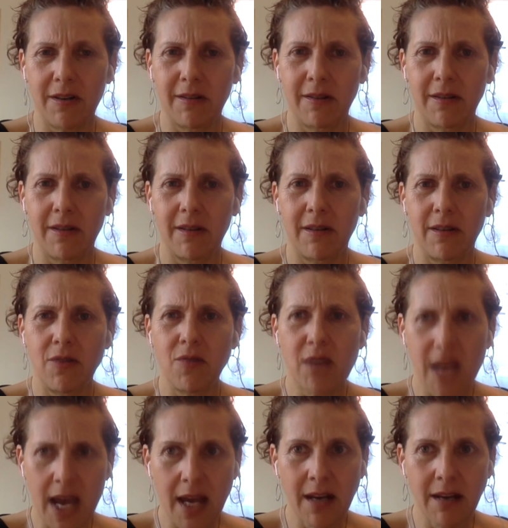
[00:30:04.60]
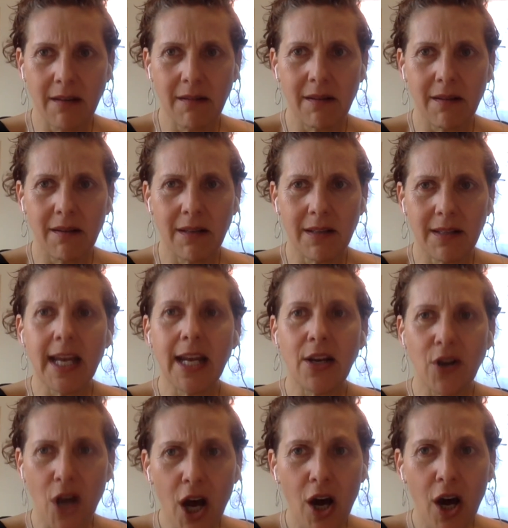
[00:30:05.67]
yeah you can say
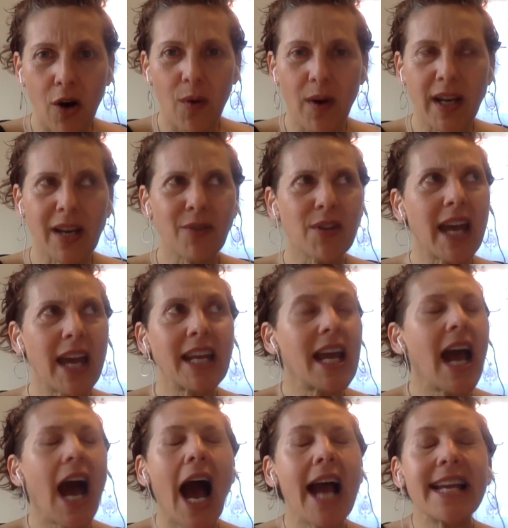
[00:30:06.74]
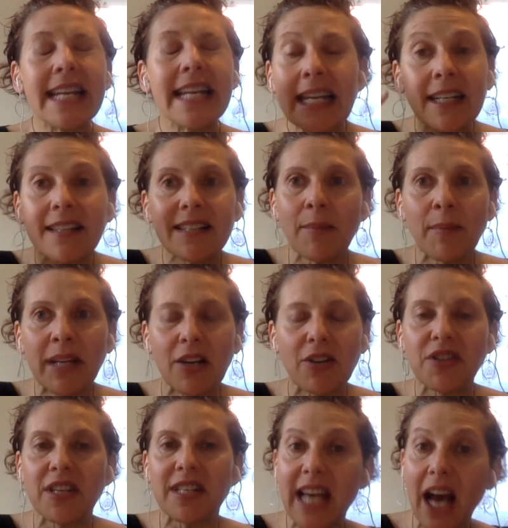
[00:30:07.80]
no and i and i needed somebody else
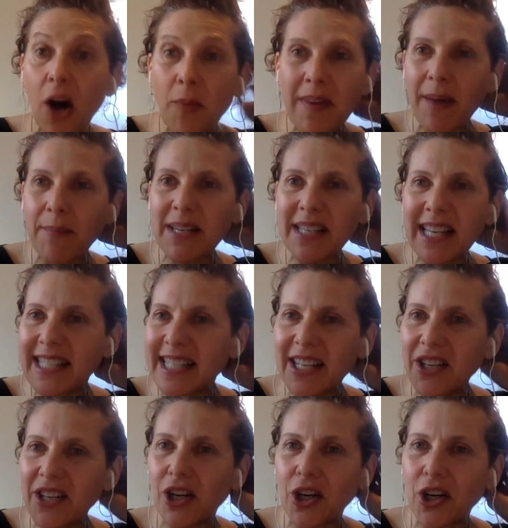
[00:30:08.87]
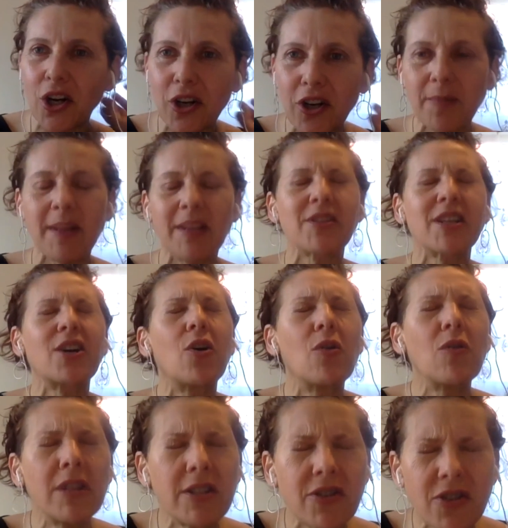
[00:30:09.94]
to tell me that because yeah. it didn't occur to me i was like
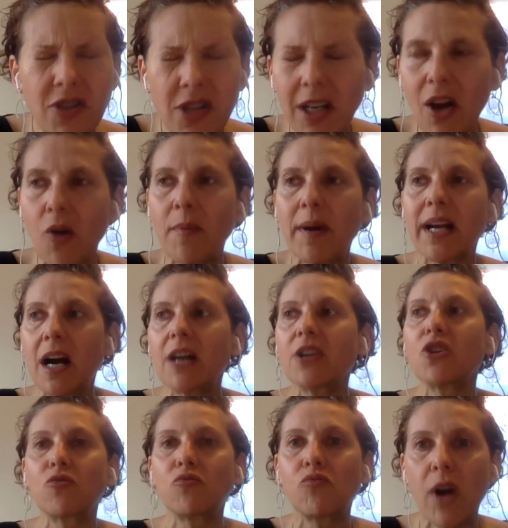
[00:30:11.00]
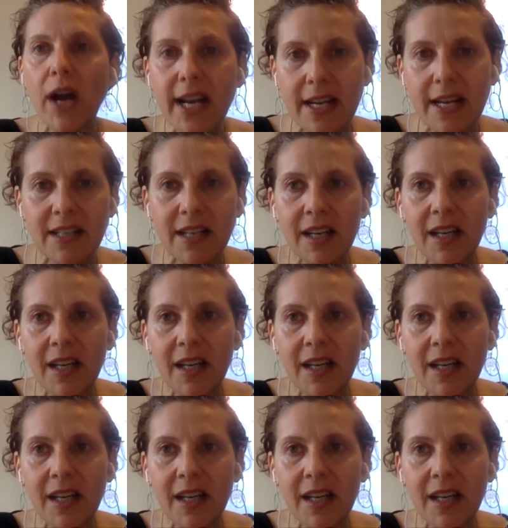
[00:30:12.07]
holy shit oh my god you're right